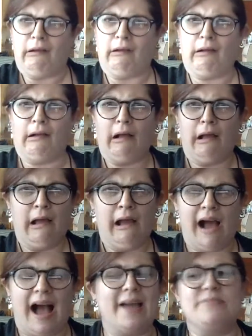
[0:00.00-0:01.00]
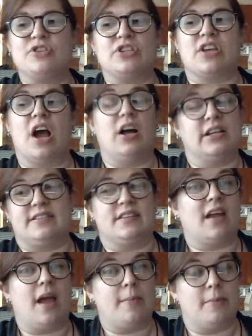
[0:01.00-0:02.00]
I'm
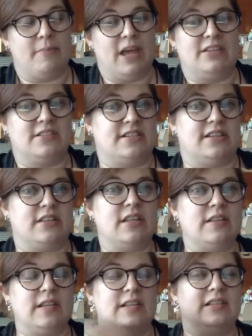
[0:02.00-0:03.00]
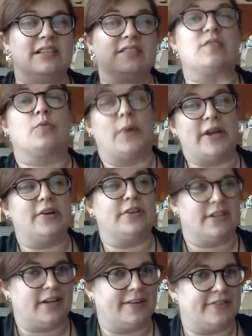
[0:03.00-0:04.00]
amazed at this. Is weird
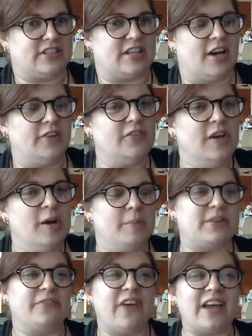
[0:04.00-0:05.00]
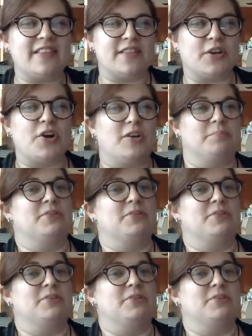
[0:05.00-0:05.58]
in and of itself, but the fact that they're called